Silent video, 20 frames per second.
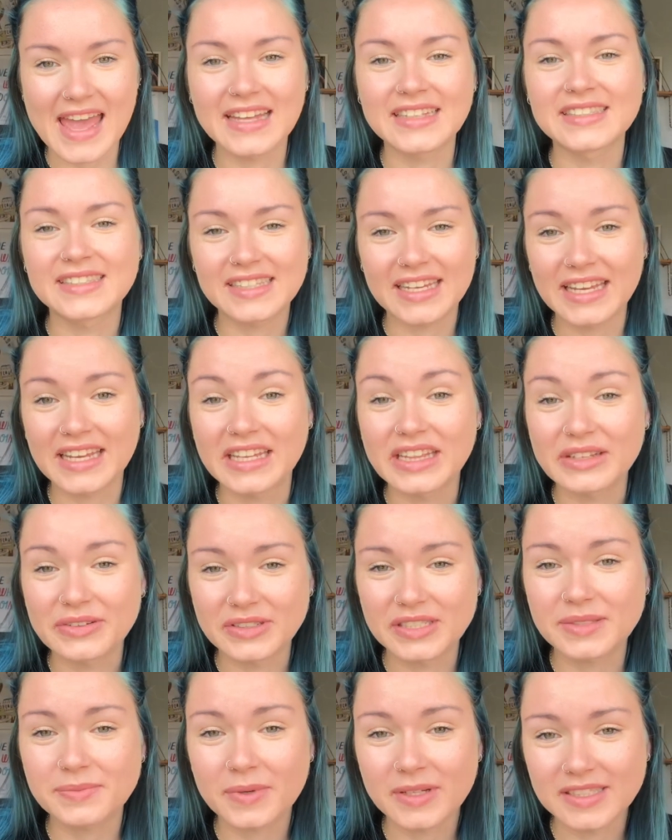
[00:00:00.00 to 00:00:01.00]
seeing the
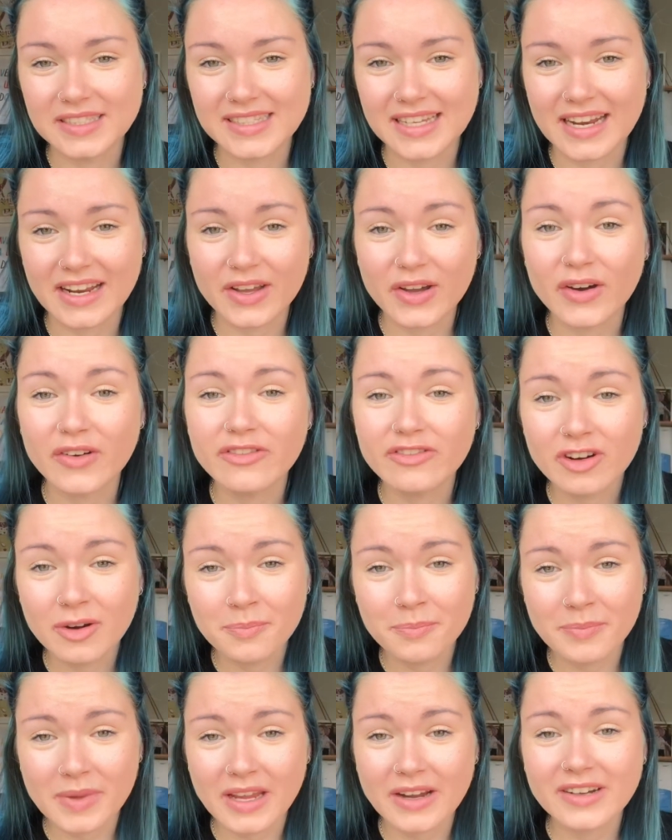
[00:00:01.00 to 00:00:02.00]
response that I got
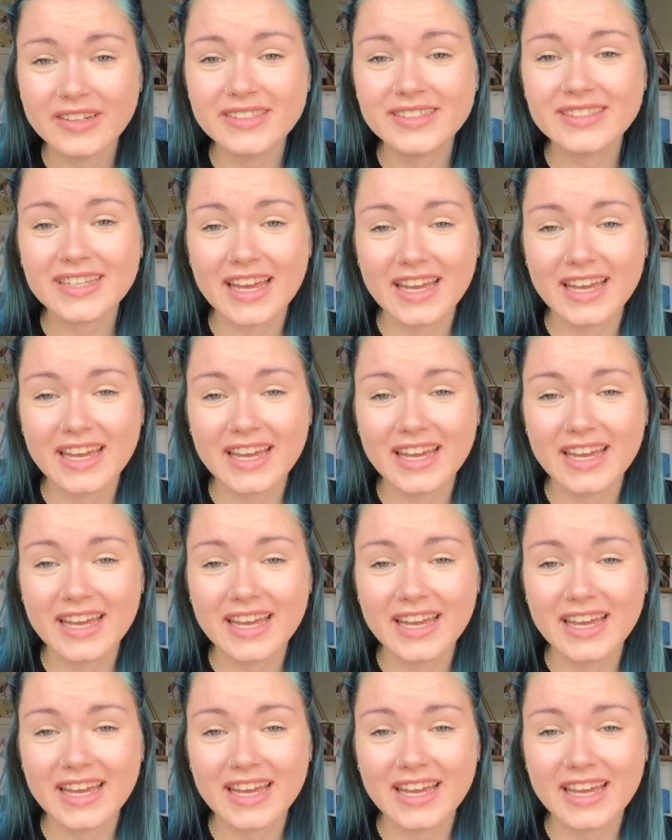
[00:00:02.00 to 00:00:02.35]
from parents,